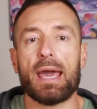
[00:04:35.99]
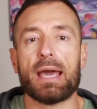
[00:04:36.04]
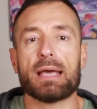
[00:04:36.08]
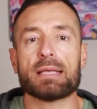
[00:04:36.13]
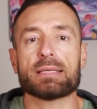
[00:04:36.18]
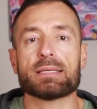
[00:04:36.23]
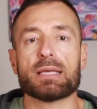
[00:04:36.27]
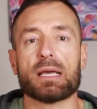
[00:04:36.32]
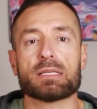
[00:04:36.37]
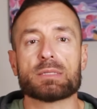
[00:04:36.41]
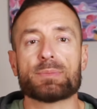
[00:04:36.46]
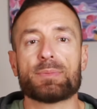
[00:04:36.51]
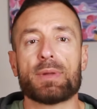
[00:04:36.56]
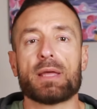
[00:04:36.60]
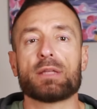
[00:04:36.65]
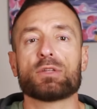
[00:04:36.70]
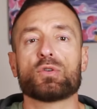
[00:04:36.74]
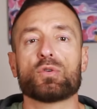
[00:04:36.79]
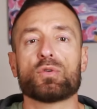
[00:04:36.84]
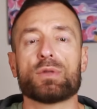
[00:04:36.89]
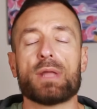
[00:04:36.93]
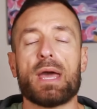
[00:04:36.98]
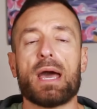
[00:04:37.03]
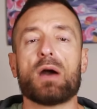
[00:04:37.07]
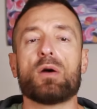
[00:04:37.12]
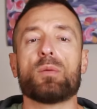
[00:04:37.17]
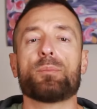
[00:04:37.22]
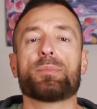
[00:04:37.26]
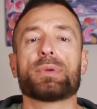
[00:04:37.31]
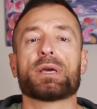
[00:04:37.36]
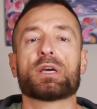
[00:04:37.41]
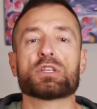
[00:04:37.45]
As I explained to you
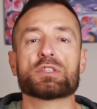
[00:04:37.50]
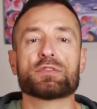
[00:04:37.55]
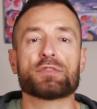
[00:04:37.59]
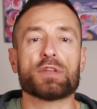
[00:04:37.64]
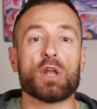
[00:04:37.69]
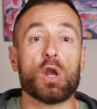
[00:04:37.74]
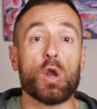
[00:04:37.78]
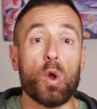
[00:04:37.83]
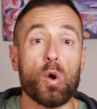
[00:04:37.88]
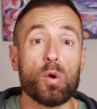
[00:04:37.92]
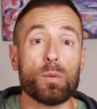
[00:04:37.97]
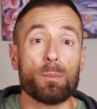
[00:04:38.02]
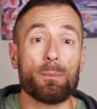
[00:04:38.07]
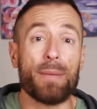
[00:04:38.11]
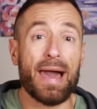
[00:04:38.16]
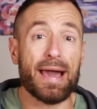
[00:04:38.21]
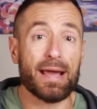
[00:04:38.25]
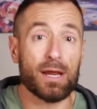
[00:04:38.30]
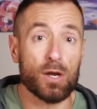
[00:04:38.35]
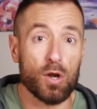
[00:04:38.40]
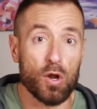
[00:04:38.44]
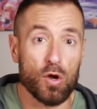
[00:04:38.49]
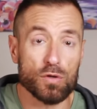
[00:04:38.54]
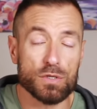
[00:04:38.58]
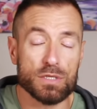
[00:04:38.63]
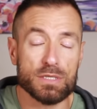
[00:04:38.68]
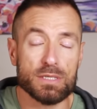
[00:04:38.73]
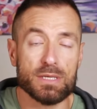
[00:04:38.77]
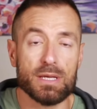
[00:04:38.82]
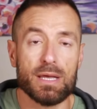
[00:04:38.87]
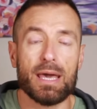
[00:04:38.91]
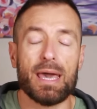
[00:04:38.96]
now, because of the long
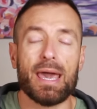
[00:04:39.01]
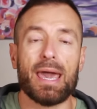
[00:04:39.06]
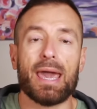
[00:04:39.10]
backlogs